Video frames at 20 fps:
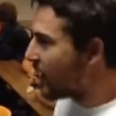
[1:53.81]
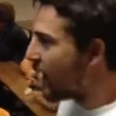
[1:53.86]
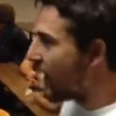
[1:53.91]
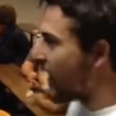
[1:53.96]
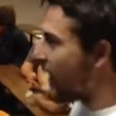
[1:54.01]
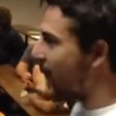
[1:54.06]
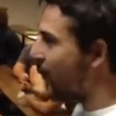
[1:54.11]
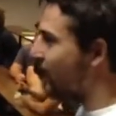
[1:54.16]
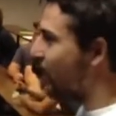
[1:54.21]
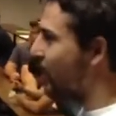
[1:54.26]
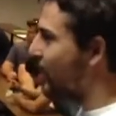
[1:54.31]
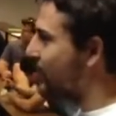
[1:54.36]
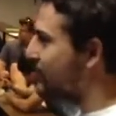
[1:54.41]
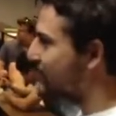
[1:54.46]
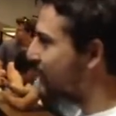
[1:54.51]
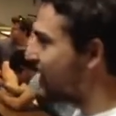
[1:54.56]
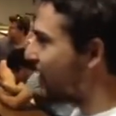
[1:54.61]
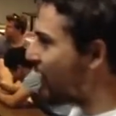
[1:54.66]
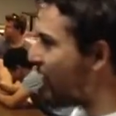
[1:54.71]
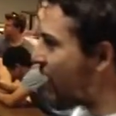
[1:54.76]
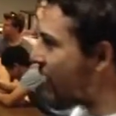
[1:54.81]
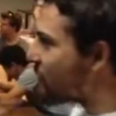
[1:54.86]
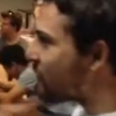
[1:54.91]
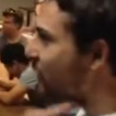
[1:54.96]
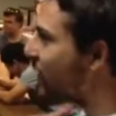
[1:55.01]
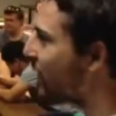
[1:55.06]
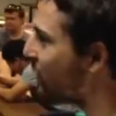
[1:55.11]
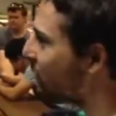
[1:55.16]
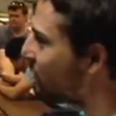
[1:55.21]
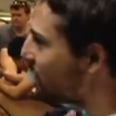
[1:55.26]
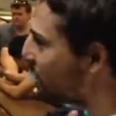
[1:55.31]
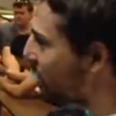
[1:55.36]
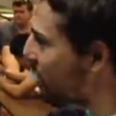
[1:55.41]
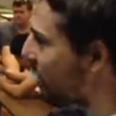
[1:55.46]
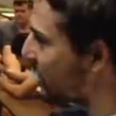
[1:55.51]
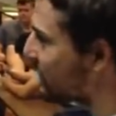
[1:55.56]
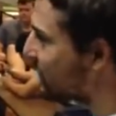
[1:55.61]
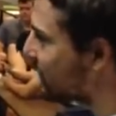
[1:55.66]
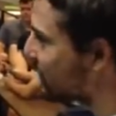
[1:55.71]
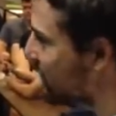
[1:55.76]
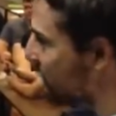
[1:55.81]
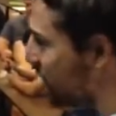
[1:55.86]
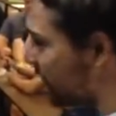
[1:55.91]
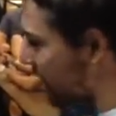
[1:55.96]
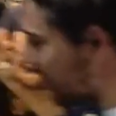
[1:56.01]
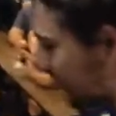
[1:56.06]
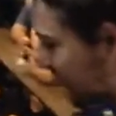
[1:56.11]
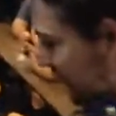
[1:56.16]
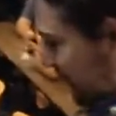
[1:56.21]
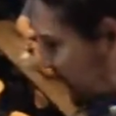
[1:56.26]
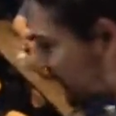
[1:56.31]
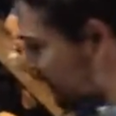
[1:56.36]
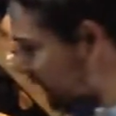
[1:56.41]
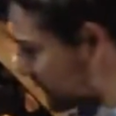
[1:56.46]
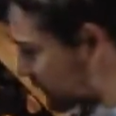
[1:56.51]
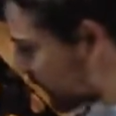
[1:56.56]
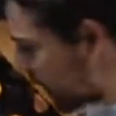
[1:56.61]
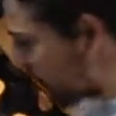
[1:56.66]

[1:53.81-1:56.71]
And like I said, I found the four aces earlier, so